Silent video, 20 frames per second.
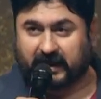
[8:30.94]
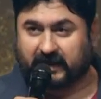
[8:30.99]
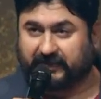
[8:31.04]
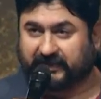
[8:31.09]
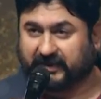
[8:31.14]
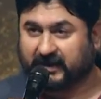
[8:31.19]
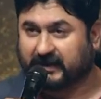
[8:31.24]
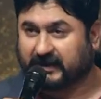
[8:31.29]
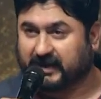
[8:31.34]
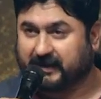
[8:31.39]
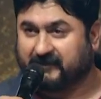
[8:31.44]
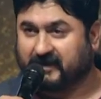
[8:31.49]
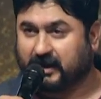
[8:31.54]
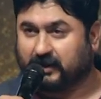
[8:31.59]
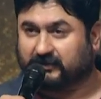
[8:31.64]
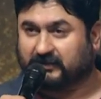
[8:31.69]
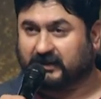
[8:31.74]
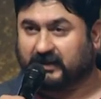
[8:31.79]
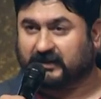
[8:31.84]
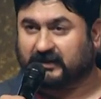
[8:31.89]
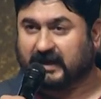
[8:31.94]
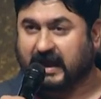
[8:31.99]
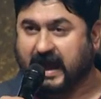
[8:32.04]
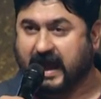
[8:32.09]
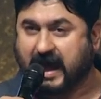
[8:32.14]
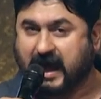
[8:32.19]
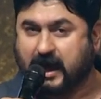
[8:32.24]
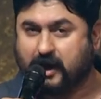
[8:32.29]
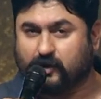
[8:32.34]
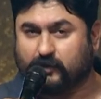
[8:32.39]
and think about it
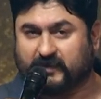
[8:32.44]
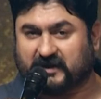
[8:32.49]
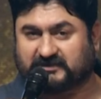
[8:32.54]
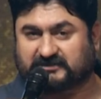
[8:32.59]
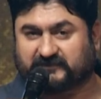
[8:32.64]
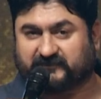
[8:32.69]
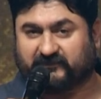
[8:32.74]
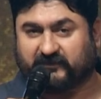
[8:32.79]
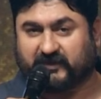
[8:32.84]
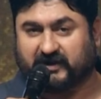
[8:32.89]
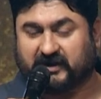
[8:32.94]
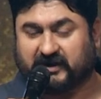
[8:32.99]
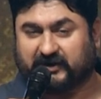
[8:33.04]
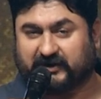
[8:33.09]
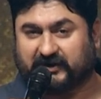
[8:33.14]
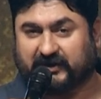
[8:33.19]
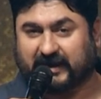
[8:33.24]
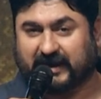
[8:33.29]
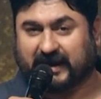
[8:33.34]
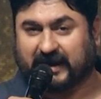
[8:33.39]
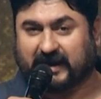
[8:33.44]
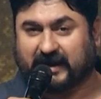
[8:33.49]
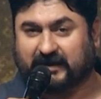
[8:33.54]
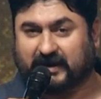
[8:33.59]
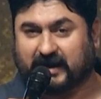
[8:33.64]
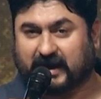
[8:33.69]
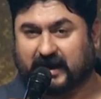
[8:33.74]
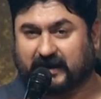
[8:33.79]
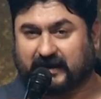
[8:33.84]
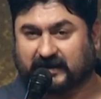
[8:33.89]
how much fear
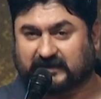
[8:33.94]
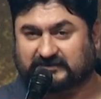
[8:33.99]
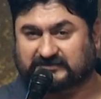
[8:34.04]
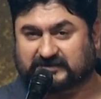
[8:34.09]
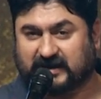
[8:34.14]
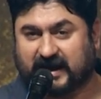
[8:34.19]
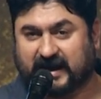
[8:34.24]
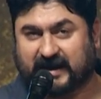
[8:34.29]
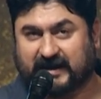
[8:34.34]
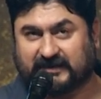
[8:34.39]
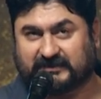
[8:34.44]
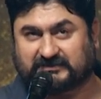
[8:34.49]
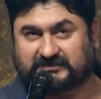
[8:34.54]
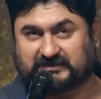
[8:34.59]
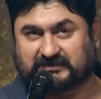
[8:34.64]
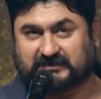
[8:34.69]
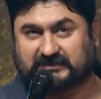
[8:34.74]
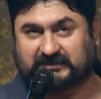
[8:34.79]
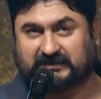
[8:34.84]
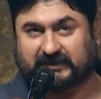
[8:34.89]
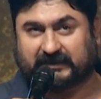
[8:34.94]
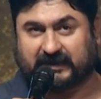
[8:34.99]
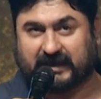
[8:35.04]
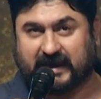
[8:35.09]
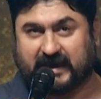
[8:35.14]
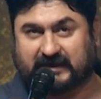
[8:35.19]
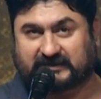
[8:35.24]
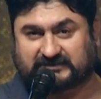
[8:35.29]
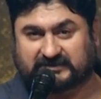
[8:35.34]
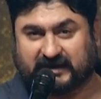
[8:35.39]
and anxiety
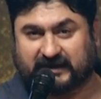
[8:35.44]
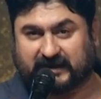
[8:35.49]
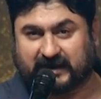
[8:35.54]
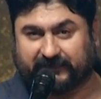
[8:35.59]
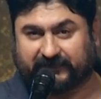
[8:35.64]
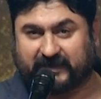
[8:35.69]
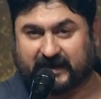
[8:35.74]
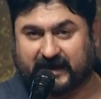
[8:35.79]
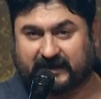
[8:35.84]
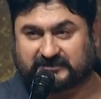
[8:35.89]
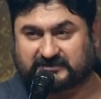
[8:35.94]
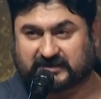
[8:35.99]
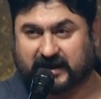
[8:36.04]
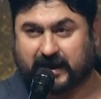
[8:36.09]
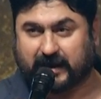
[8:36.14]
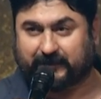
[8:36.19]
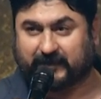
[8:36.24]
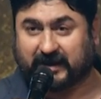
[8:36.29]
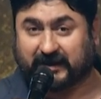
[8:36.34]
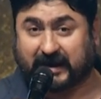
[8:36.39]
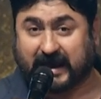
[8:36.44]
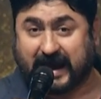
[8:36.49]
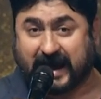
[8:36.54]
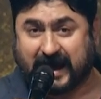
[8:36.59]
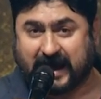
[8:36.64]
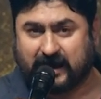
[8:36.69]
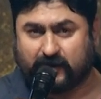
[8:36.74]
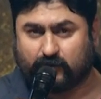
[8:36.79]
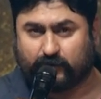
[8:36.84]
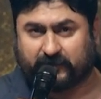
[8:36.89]
kicks in at that time, and
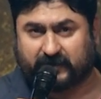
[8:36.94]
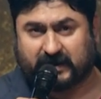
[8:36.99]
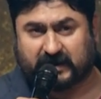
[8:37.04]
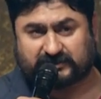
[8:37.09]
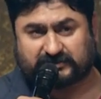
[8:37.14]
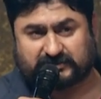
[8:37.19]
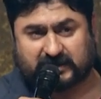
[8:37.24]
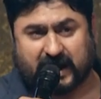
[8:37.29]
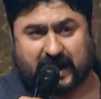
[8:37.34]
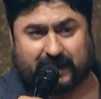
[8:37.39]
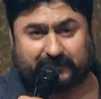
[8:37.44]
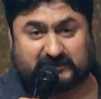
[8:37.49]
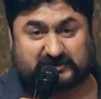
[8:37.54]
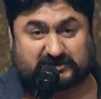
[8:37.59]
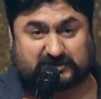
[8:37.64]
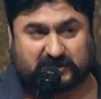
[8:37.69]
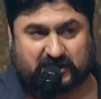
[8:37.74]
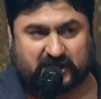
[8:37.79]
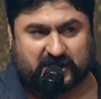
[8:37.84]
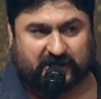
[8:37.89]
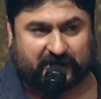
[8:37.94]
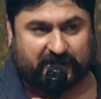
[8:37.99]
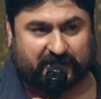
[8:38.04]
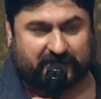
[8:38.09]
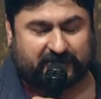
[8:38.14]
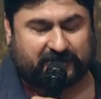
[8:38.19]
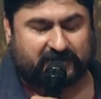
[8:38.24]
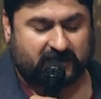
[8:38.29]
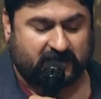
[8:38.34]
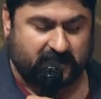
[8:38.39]
how much I'm
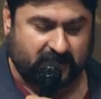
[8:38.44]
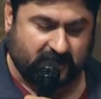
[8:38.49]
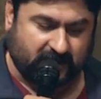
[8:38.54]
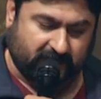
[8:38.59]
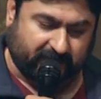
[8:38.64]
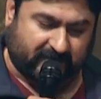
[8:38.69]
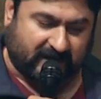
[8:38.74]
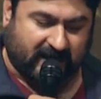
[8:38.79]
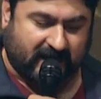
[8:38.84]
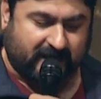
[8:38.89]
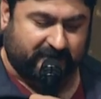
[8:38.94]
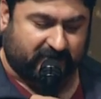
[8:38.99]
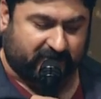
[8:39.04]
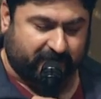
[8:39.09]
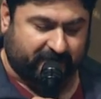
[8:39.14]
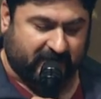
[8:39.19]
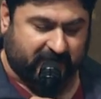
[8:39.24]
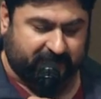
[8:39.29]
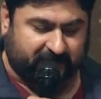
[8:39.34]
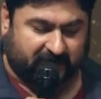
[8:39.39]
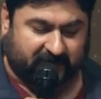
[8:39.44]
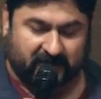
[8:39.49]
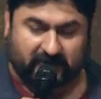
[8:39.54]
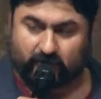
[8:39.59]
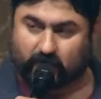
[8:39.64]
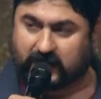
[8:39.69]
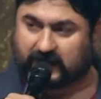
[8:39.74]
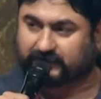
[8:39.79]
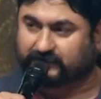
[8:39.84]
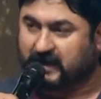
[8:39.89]
scared. But I'm
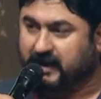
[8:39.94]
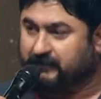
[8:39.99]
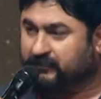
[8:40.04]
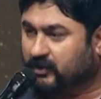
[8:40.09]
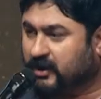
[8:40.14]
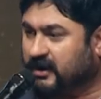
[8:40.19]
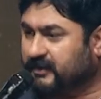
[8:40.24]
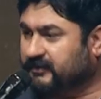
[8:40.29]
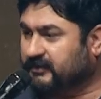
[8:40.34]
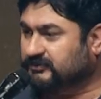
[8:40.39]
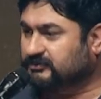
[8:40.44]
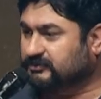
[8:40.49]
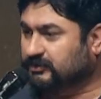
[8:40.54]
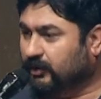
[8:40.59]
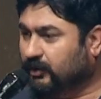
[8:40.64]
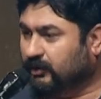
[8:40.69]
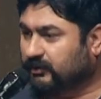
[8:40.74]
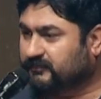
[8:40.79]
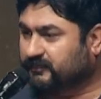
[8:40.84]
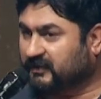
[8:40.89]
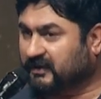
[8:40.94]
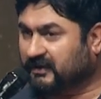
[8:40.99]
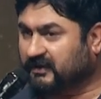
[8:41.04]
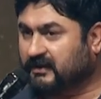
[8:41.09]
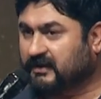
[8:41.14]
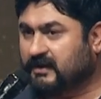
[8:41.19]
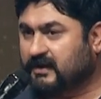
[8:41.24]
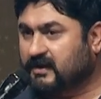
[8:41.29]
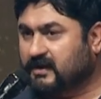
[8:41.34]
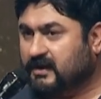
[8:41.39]
remembering what my brother told
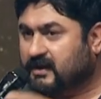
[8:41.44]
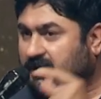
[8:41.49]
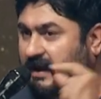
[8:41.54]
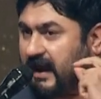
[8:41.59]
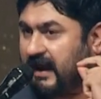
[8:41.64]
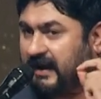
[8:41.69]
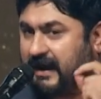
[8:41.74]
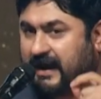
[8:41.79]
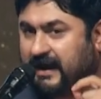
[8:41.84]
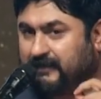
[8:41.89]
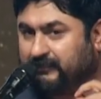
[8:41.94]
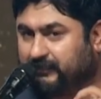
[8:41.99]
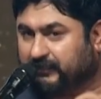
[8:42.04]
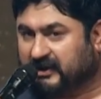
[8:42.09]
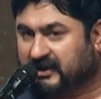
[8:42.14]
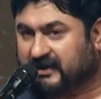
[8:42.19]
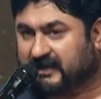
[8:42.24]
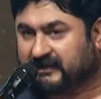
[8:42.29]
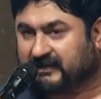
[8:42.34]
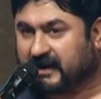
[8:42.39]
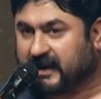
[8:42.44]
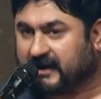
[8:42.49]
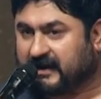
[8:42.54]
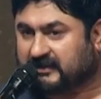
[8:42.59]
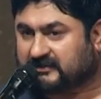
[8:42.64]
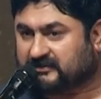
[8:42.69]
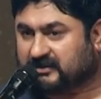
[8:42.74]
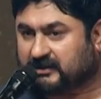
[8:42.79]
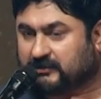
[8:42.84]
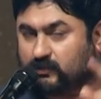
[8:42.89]
me and I'm being
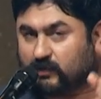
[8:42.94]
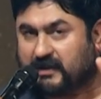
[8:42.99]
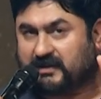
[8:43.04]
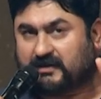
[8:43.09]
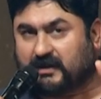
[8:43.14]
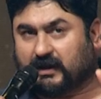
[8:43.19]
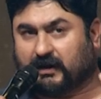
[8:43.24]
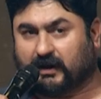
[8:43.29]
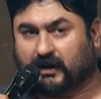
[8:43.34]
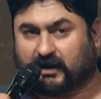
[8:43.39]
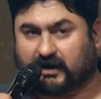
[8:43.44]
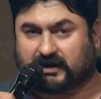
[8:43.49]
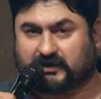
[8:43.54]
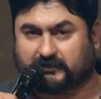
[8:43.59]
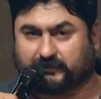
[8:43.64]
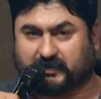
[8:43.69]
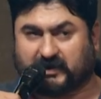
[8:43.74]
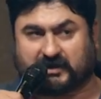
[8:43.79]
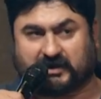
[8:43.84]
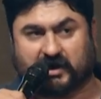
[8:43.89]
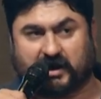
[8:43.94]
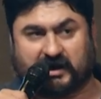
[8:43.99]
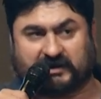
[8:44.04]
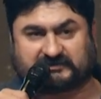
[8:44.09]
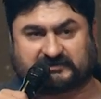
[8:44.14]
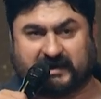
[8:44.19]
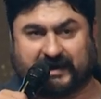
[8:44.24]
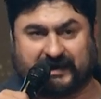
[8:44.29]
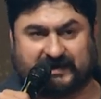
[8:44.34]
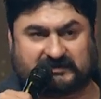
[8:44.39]
connected with the Lord
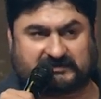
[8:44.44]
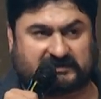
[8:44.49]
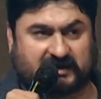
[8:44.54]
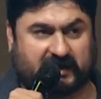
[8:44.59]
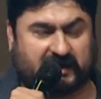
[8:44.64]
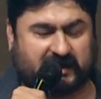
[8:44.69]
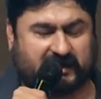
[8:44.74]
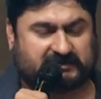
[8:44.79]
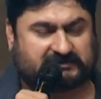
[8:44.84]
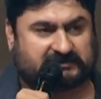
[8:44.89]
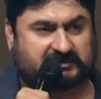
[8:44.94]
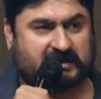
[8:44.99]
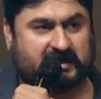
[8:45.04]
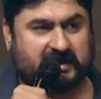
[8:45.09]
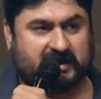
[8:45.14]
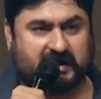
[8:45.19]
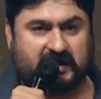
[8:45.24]
because He says,